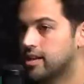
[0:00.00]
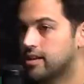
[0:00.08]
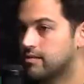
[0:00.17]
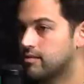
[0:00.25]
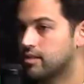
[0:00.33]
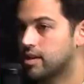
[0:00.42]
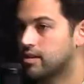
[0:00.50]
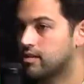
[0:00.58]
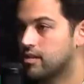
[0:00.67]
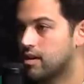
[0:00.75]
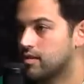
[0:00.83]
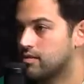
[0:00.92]
super like, uh,
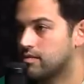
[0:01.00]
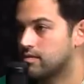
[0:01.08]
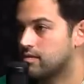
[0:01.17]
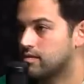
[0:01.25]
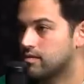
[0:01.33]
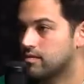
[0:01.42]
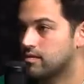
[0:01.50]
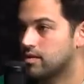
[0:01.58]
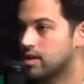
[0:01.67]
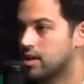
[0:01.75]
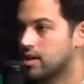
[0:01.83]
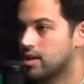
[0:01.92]
thankful. Uh,
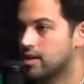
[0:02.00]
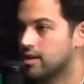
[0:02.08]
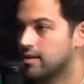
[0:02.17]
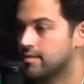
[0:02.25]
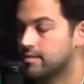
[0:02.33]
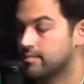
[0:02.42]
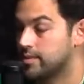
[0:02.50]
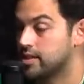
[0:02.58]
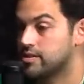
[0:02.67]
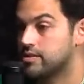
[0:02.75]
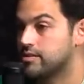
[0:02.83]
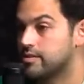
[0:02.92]
me
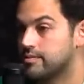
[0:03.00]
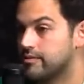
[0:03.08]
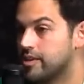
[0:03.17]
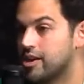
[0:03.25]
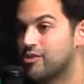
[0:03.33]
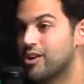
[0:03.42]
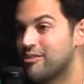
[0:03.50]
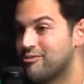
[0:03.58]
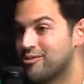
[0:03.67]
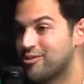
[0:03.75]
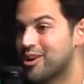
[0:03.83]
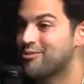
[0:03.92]
too. Very grateful.
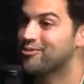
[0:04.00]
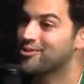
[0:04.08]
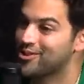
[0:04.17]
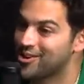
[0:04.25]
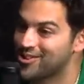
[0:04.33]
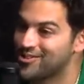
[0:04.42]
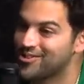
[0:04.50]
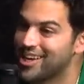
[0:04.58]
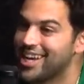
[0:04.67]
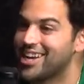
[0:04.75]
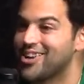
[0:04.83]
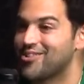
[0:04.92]
Grateful to know you.
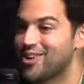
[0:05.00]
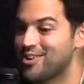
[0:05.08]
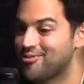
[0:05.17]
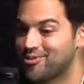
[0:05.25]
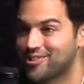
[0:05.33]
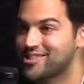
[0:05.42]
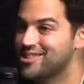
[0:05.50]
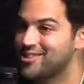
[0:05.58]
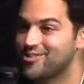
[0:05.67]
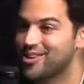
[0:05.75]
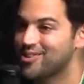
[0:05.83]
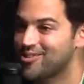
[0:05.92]
Grateful to see
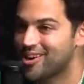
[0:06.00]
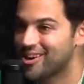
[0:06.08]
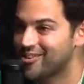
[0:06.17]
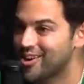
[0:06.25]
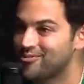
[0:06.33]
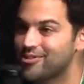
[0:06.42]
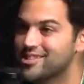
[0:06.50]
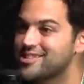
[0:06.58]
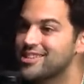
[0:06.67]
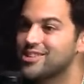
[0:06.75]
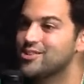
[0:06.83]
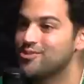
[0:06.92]
where you are. Grateful to yeah.
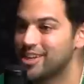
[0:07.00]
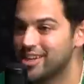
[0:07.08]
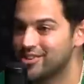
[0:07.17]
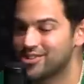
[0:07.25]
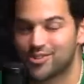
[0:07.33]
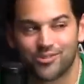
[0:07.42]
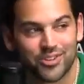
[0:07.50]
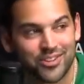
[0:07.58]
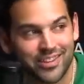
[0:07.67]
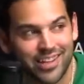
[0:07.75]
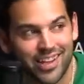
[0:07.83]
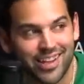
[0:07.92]
see you here doing your
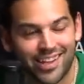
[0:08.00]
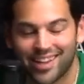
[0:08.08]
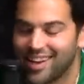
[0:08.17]
thing.